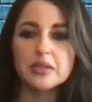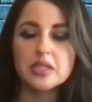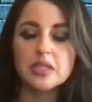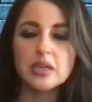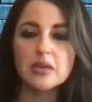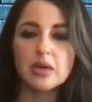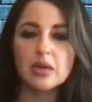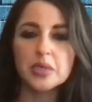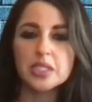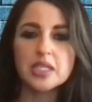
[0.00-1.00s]
So
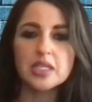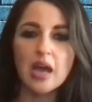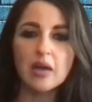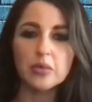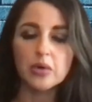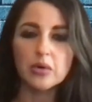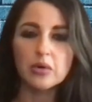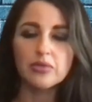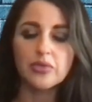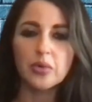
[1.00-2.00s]
was in mm-hmm. that
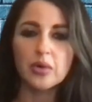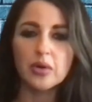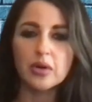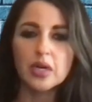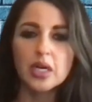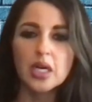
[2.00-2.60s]
role for